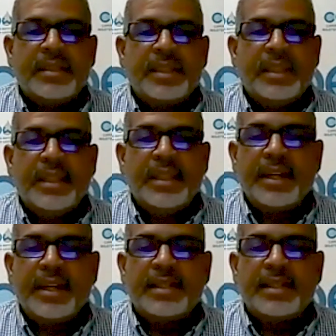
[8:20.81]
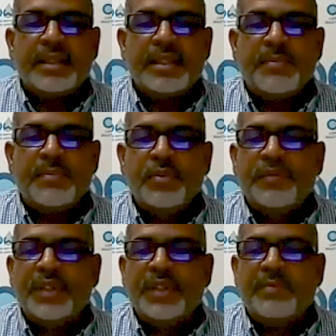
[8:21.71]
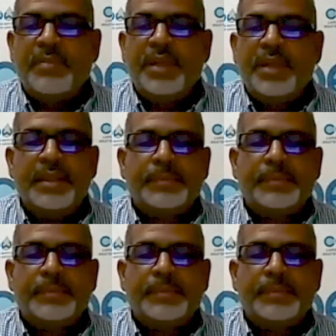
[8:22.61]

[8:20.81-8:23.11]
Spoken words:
in their hand. It is proof that they've paid.